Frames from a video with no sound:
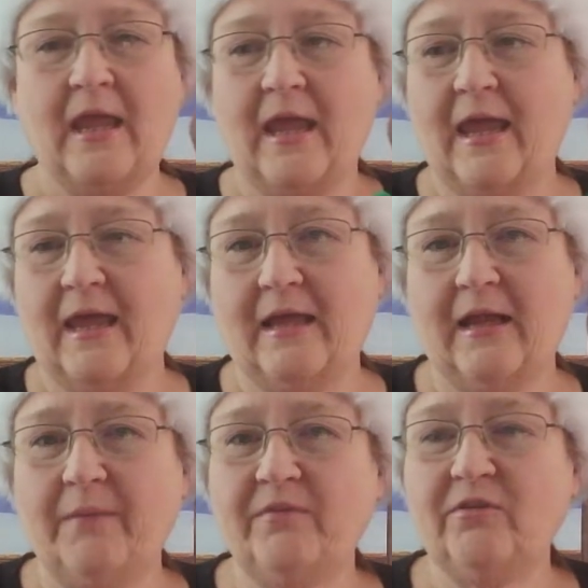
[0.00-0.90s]
And
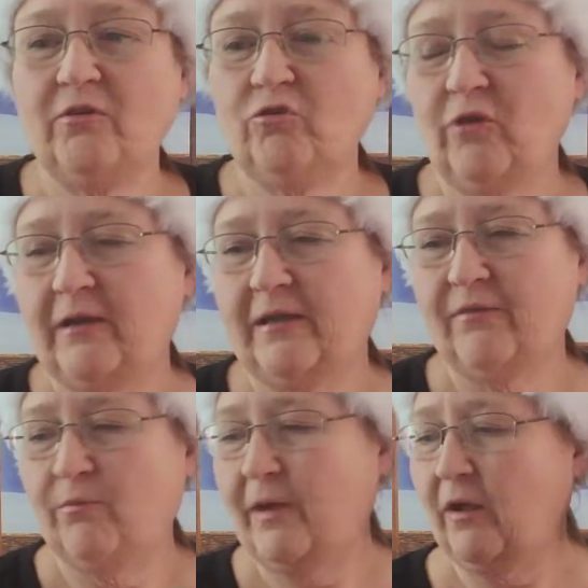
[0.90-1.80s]
I'm still trying to
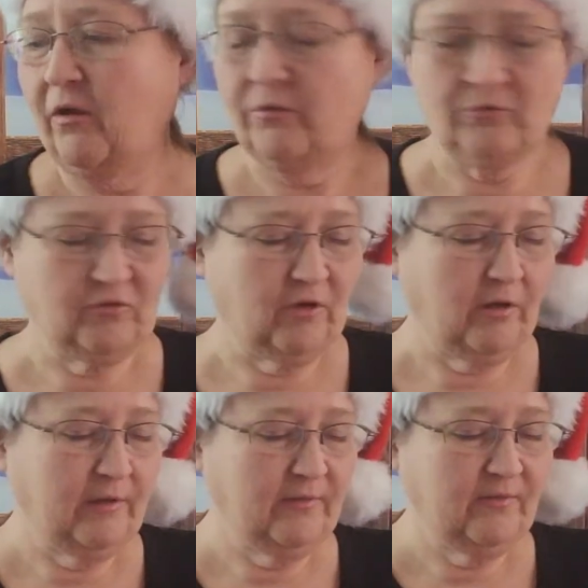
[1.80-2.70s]
give away all those
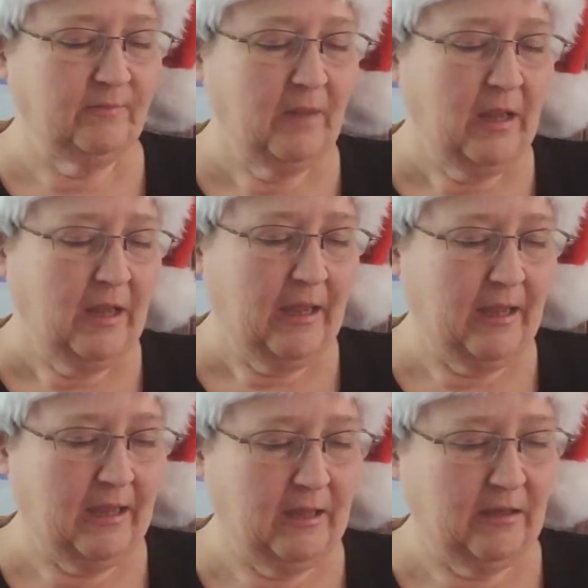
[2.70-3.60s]
stockings.
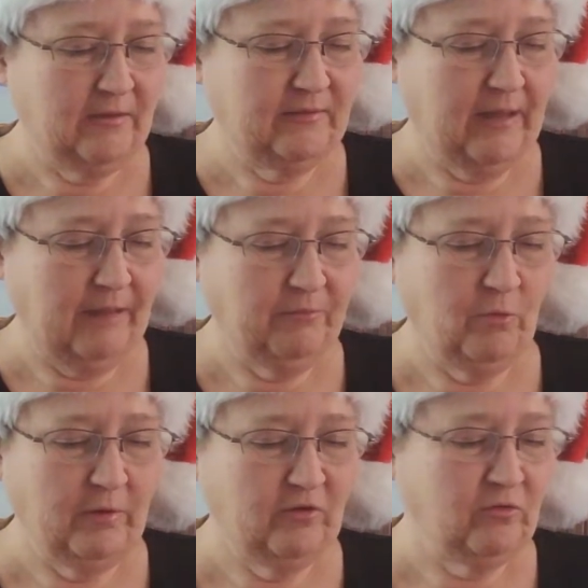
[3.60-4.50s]
And I'm
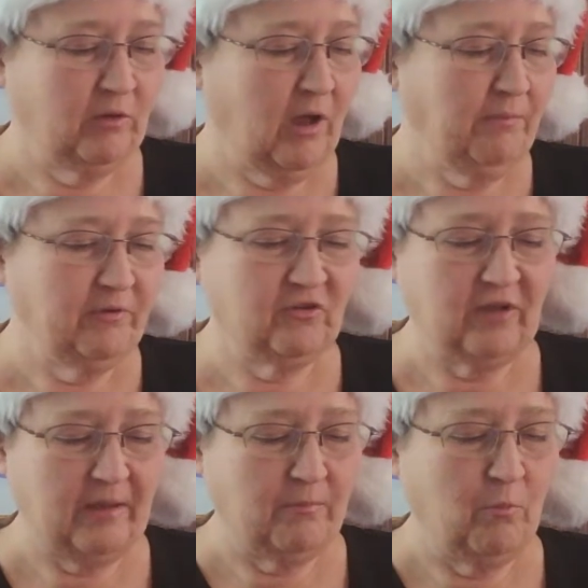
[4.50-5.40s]
going to accomplish
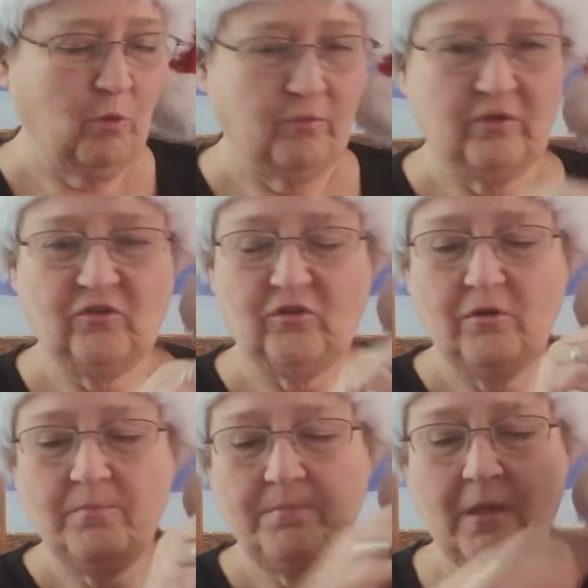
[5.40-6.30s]
that more this year.